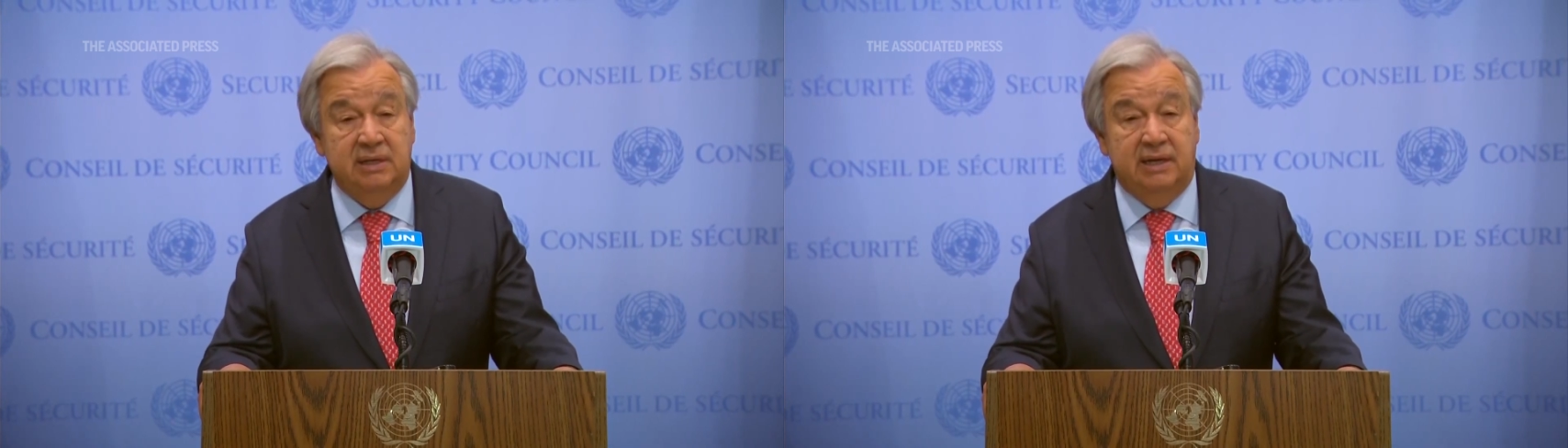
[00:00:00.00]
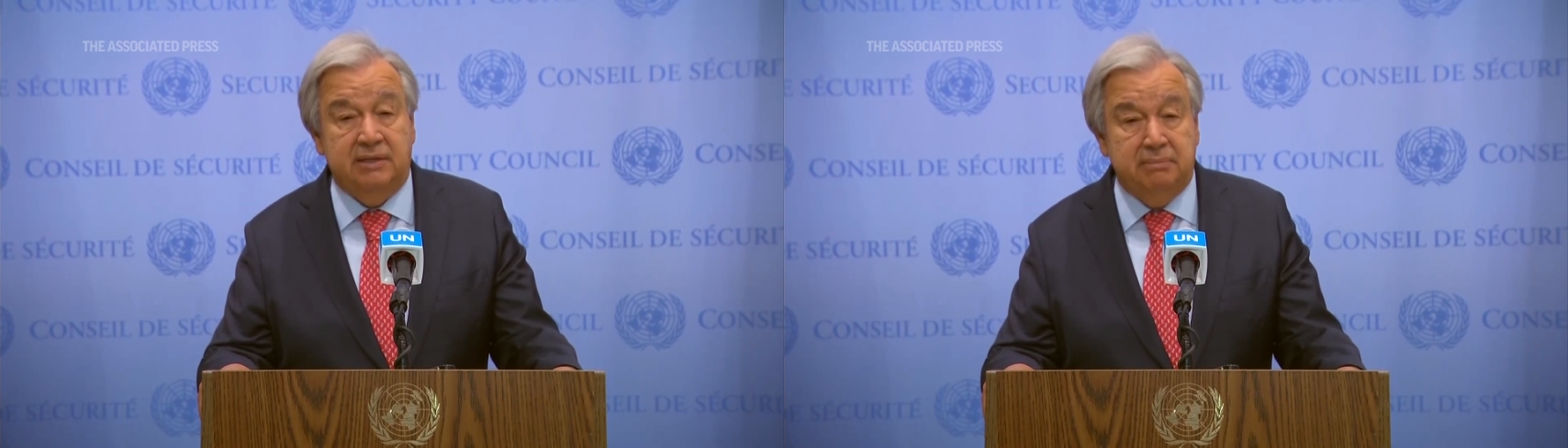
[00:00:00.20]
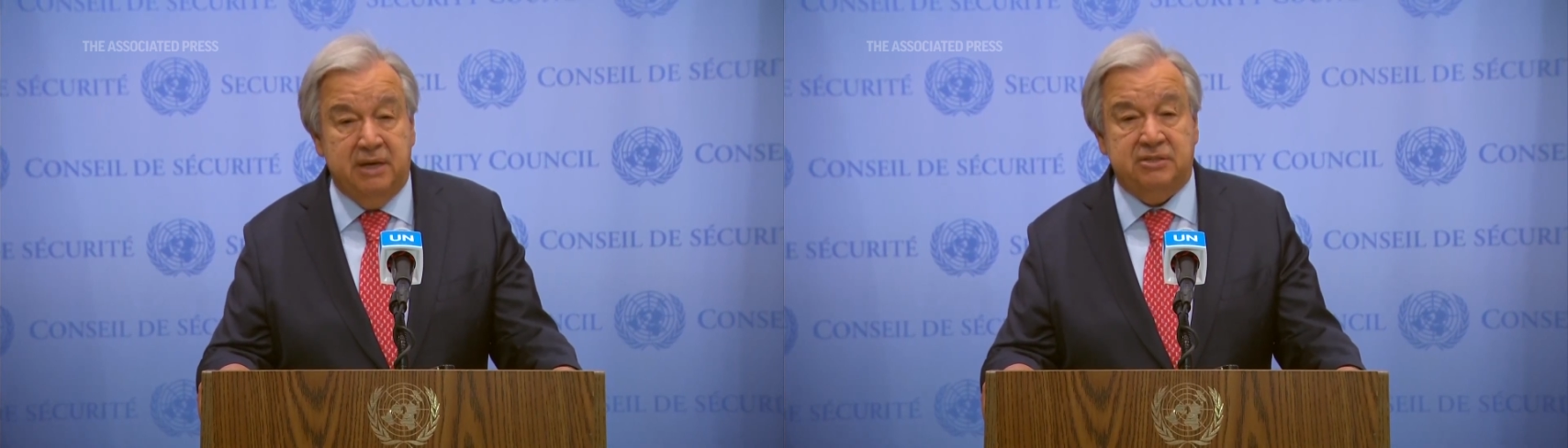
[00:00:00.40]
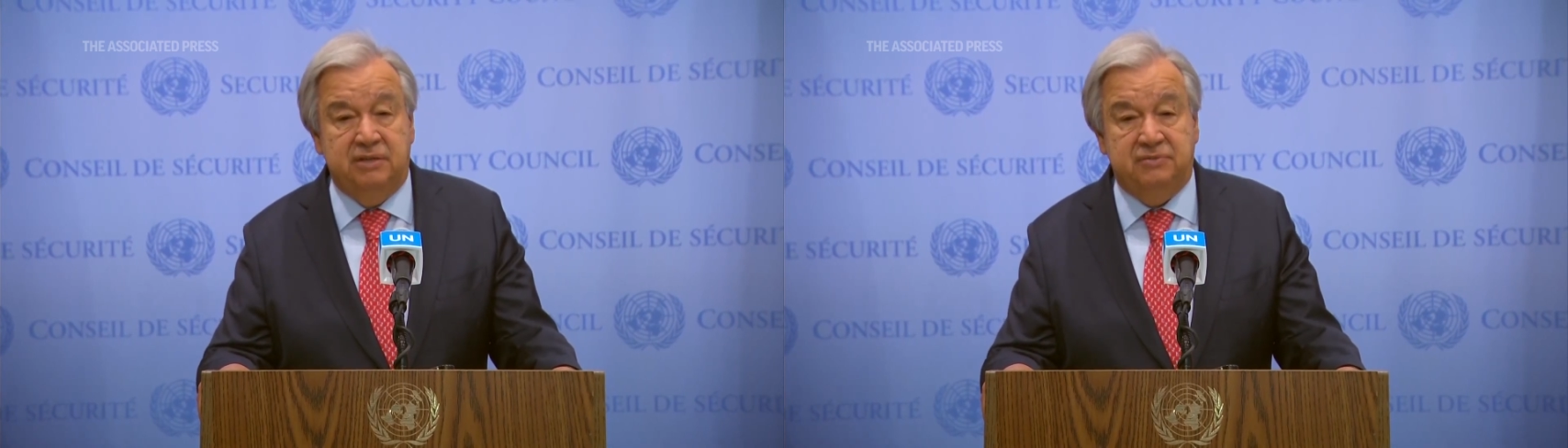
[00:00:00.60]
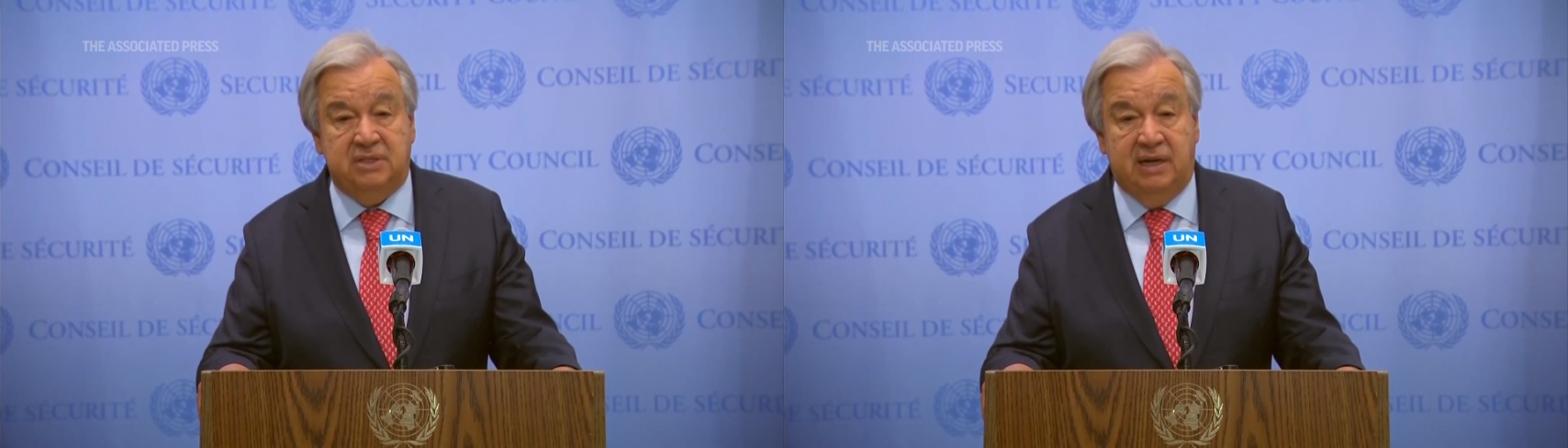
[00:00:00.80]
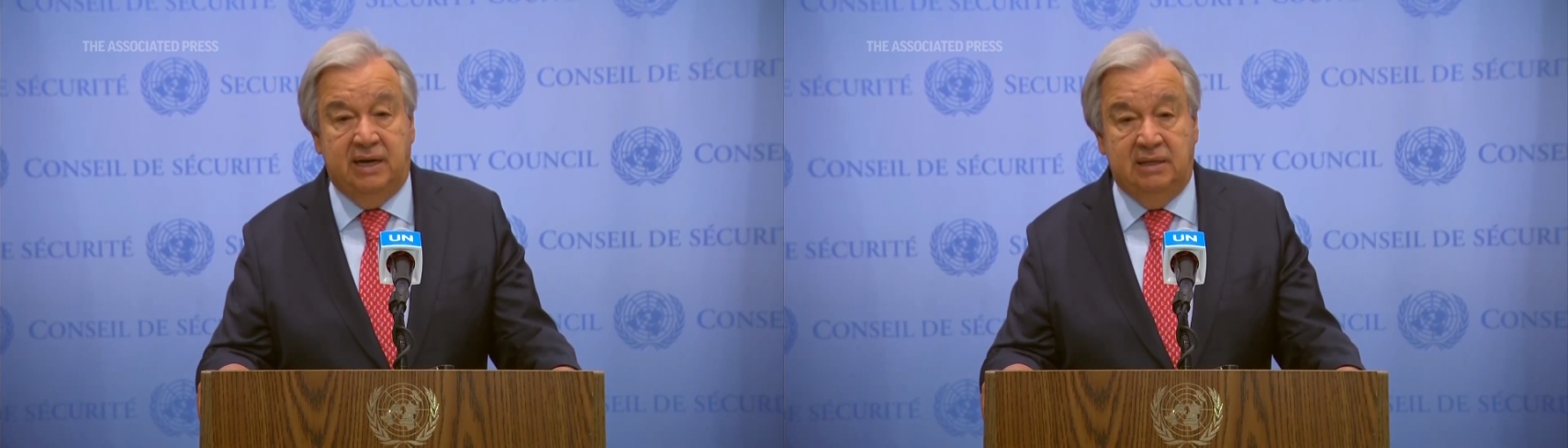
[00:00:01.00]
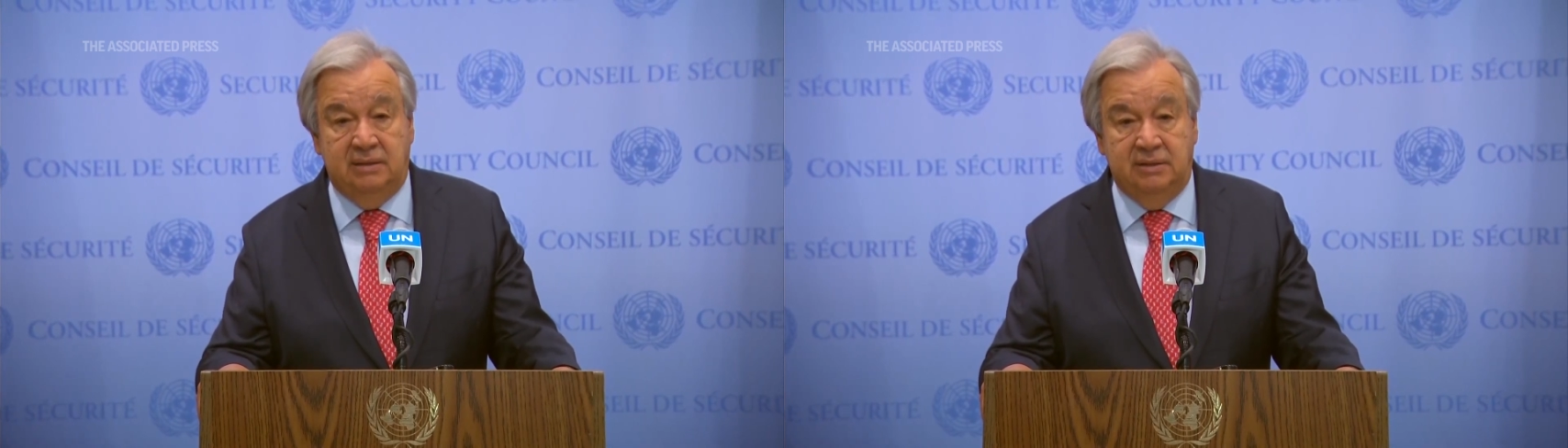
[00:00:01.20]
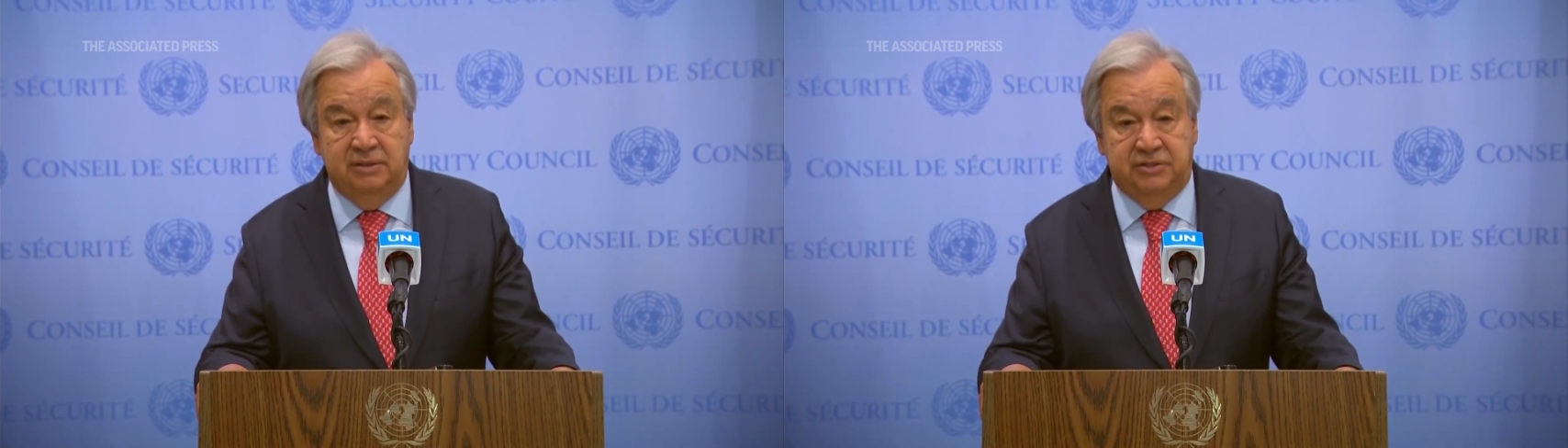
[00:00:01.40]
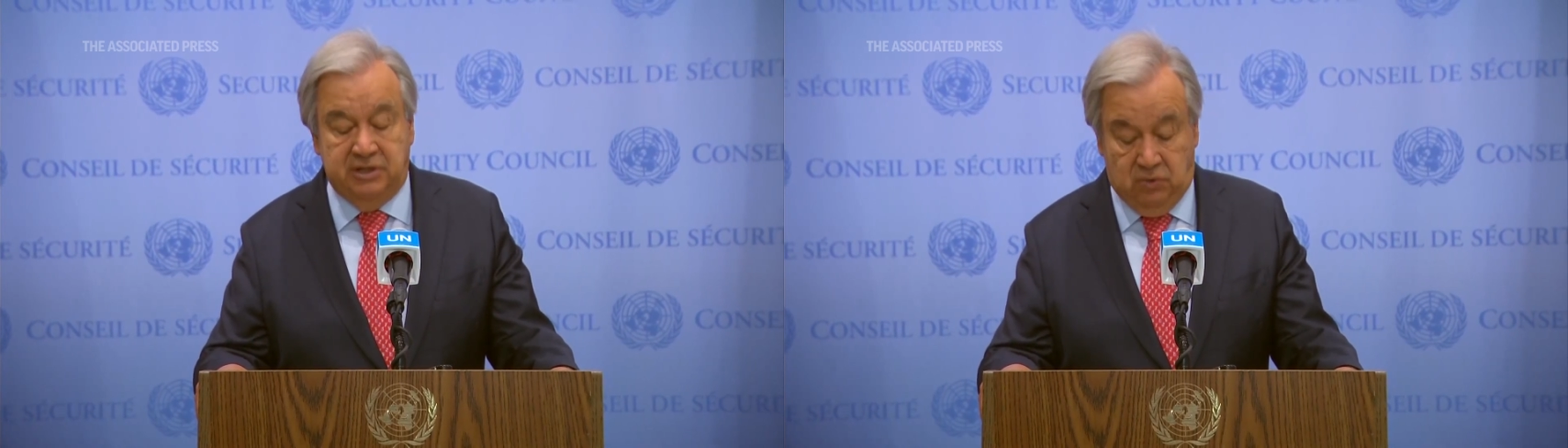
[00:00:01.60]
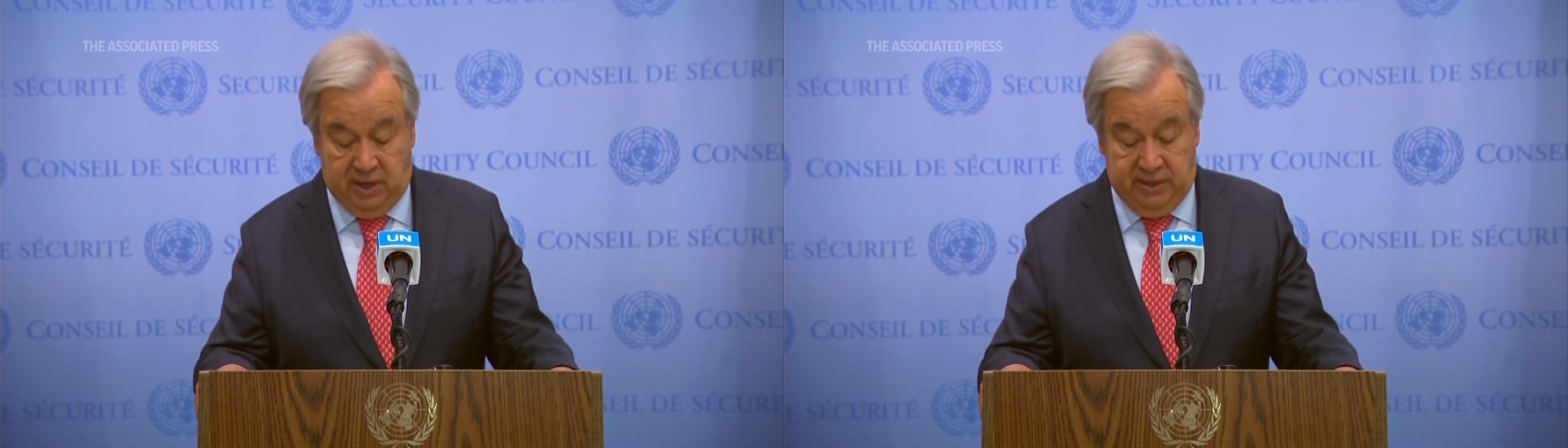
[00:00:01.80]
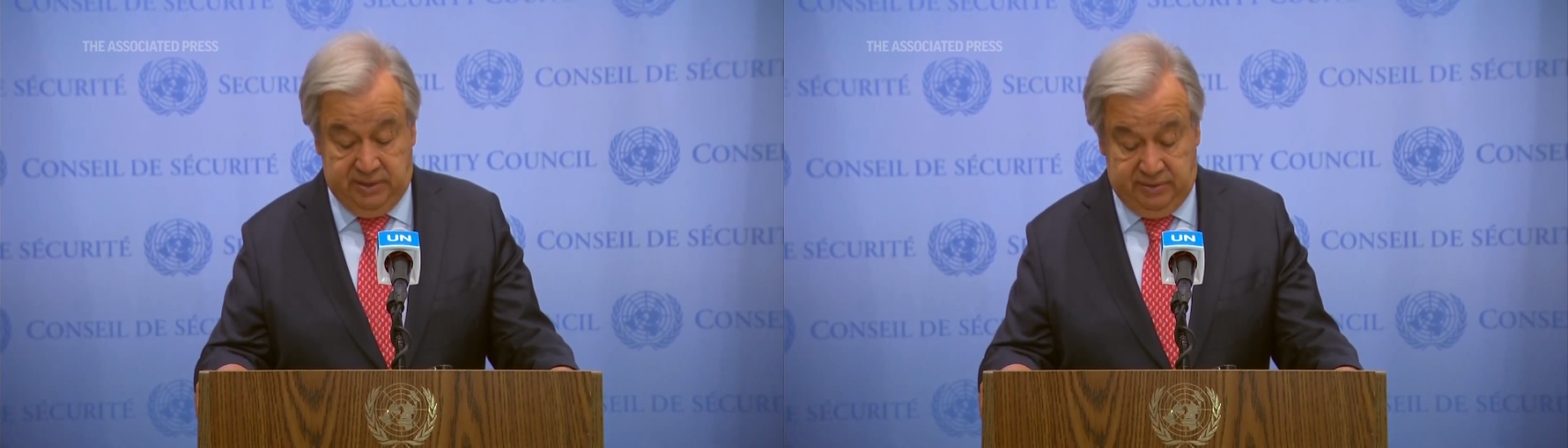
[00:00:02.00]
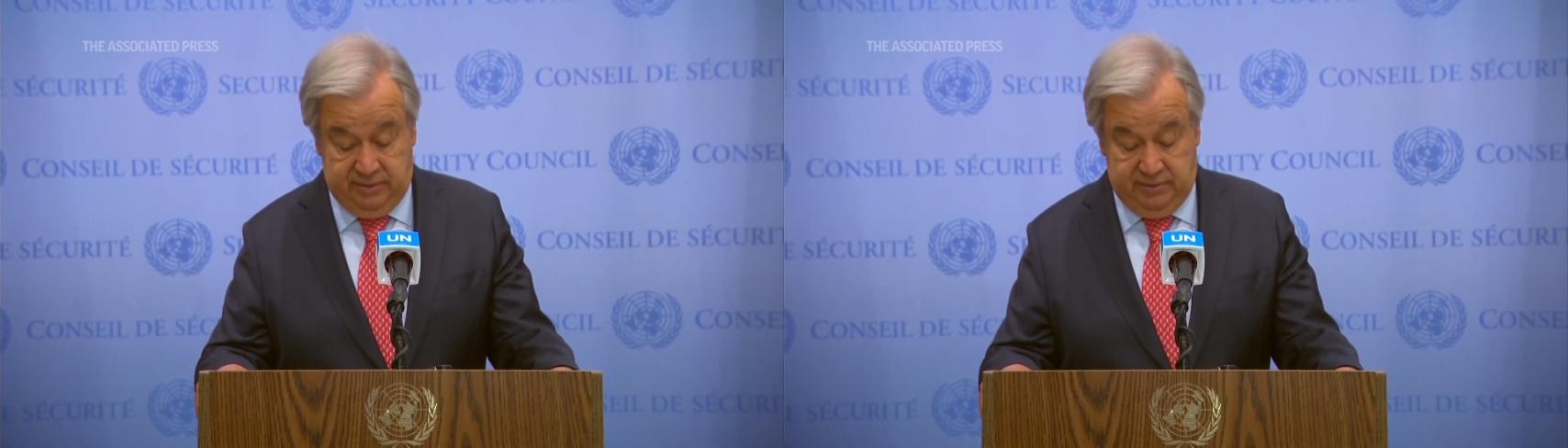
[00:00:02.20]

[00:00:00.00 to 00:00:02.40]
and massive scale required.